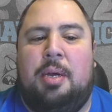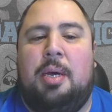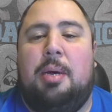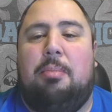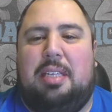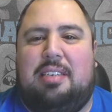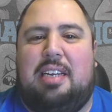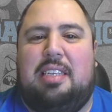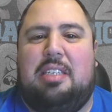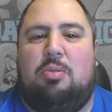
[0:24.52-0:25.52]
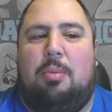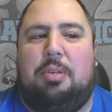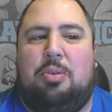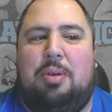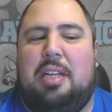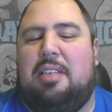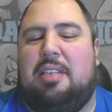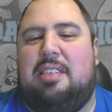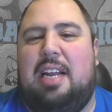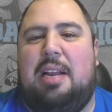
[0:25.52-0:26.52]
But let's get to this one between the
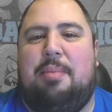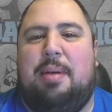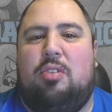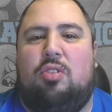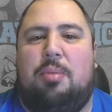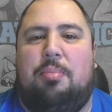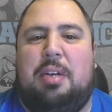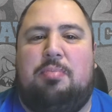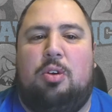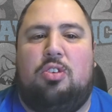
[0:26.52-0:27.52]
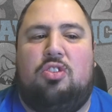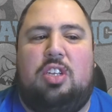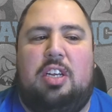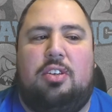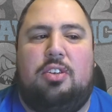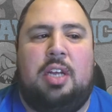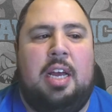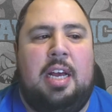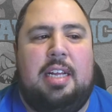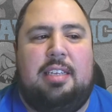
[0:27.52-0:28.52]
Cincinnati Bengals and the Pittsburgh Steelers.
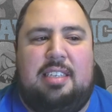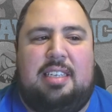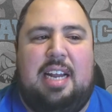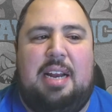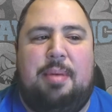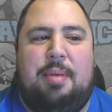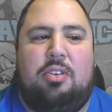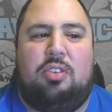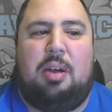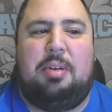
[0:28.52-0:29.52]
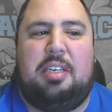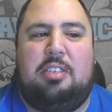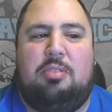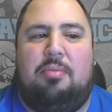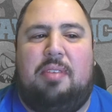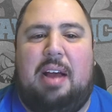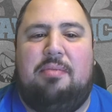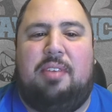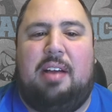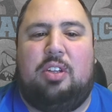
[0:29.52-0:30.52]
The Cincinnati Bengals coming into this one five and
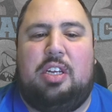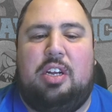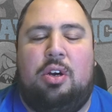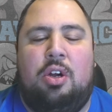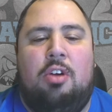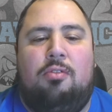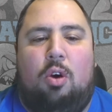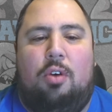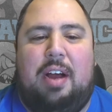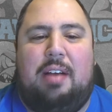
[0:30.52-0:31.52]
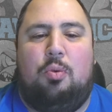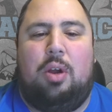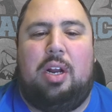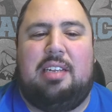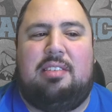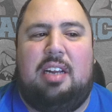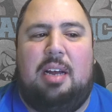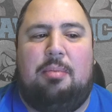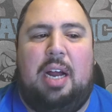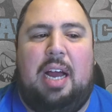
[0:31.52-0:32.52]
five on the year, four and five and one against the
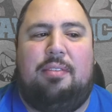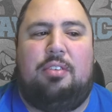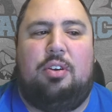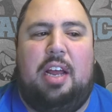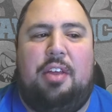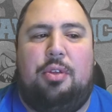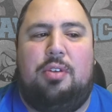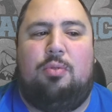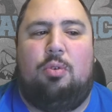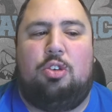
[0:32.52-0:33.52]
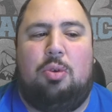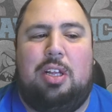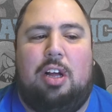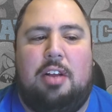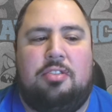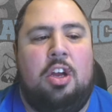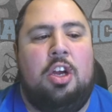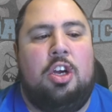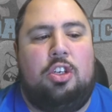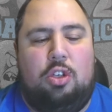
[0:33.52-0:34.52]
number after a thirty-four to twenty loss
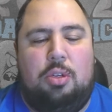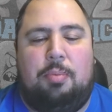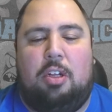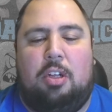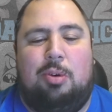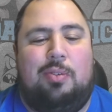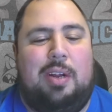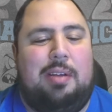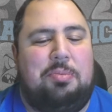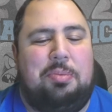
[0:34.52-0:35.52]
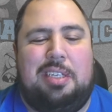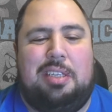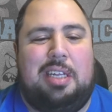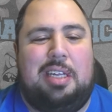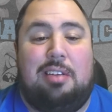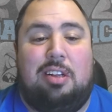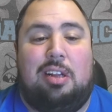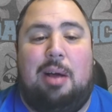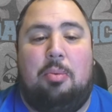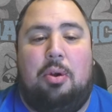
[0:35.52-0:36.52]
to the Baltimore Ravens. But they, they lost a
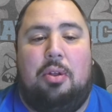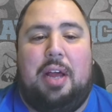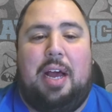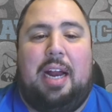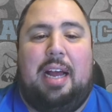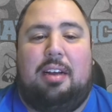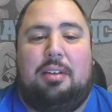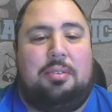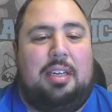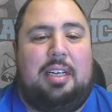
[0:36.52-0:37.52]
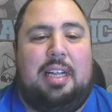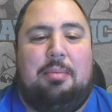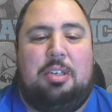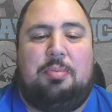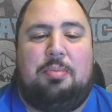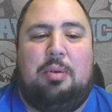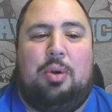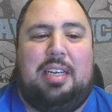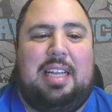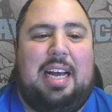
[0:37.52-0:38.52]
lot more than that, I, I'll tell you that much, but we'll
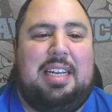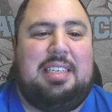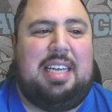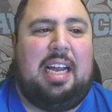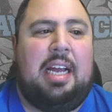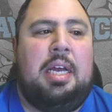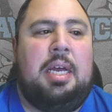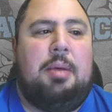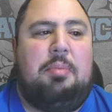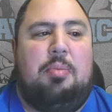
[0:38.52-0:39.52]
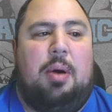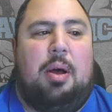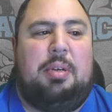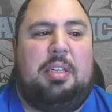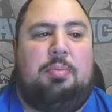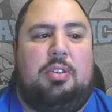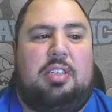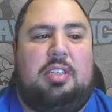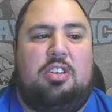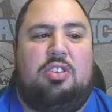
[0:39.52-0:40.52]
get to that in a sec. Meanwhile, the Pittsburgh
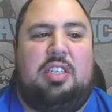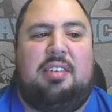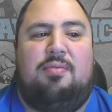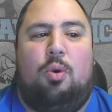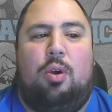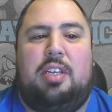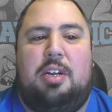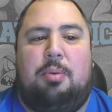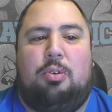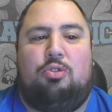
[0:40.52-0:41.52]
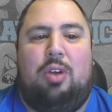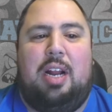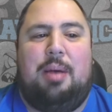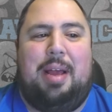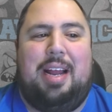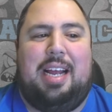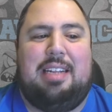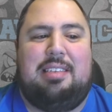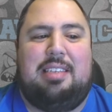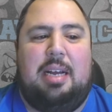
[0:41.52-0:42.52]
Steelers six and four on the year, both straight up and
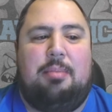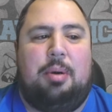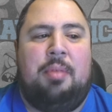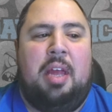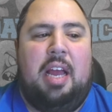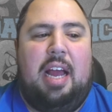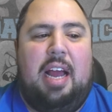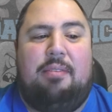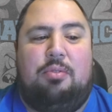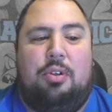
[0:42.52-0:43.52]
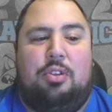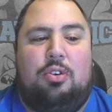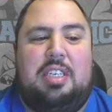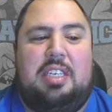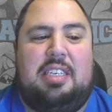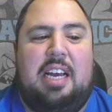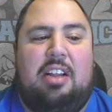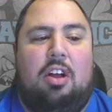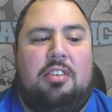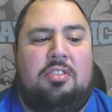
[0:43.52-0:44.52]
against the number, after a thirteen to ten
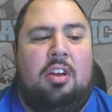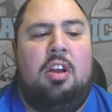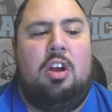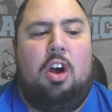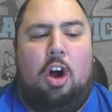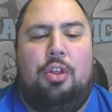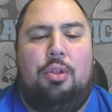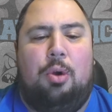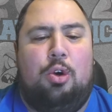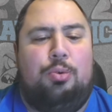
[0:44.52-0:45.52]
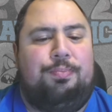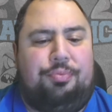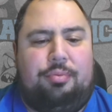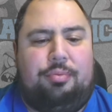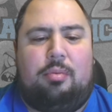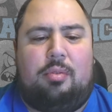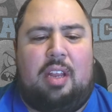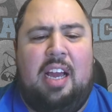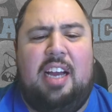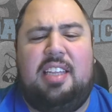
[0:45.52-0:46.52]
loss on the road
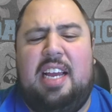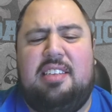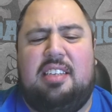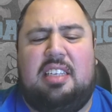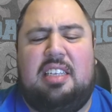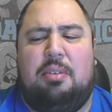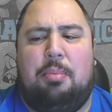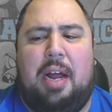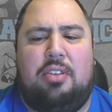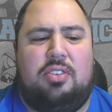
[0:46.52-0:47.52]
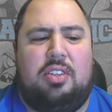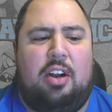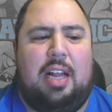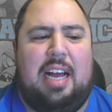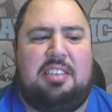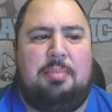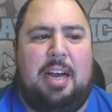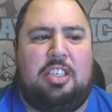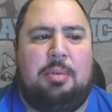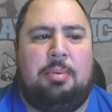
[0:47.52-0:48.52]
at the hands of the Cleveland Browns in their last
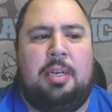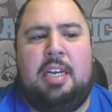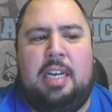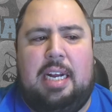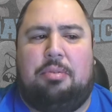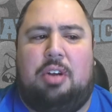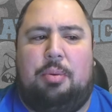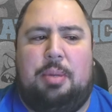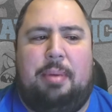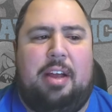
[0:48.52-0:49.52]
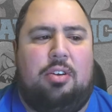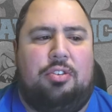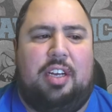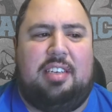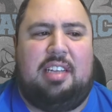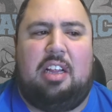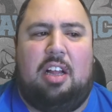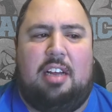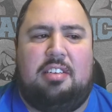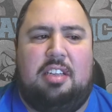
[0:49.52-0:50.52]
matchup. Now we'll start with the Bengals. Like I said, they
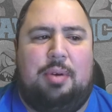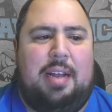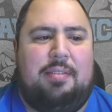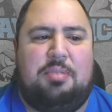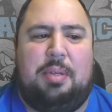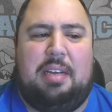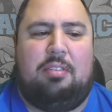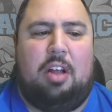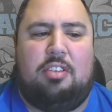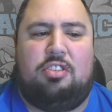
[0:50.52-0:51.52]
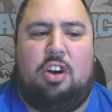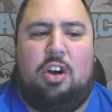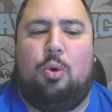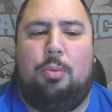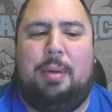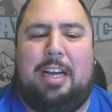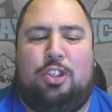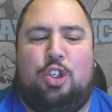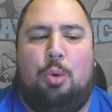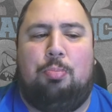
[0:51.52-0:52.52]
lost to the Ravens, but they've lost starting quarterback
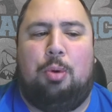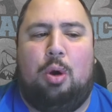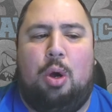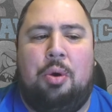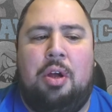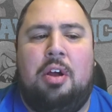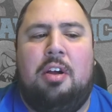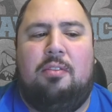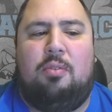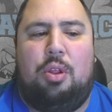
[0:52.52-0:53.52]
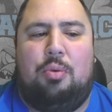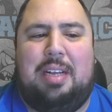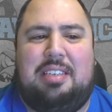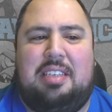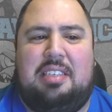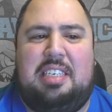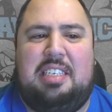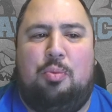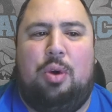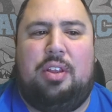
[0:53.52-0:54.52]
Joe Burrow for the rest of the
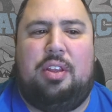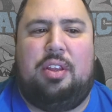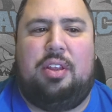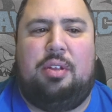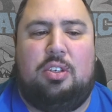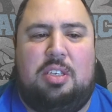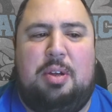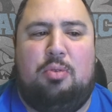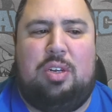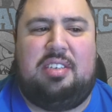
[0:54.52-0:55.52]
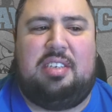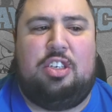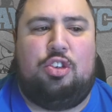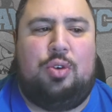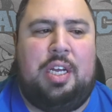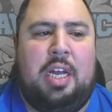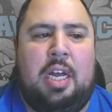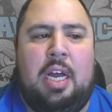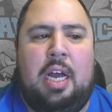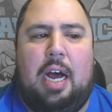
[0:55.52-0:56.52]
season with what looks to be a wrist injury.
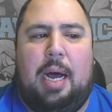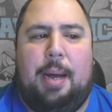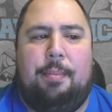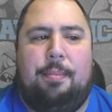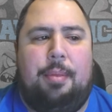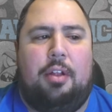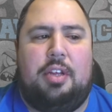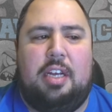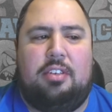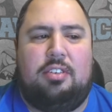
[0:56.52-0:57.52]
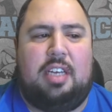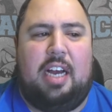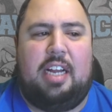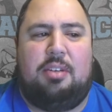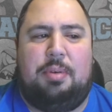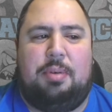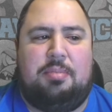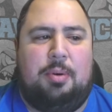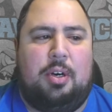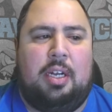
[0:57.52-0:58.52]
Um, on the other side, you know,
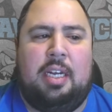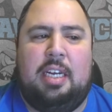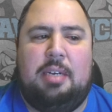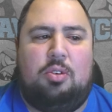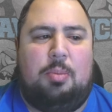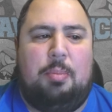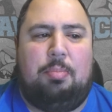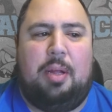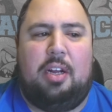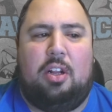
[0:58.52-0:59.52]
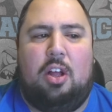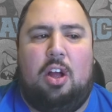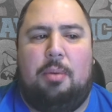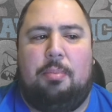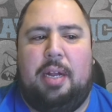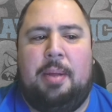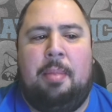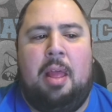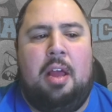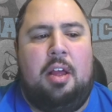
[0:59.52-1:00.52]
Pittsburgh sort of been plugging along, but
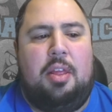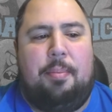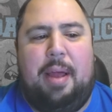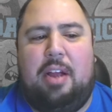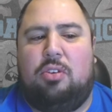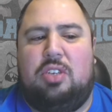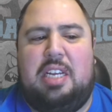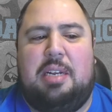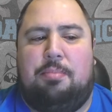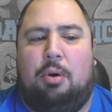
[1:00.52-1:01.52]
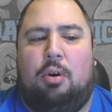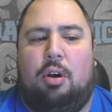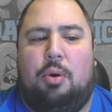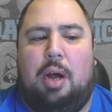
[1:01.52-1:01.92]
the Bengals needed Burrow.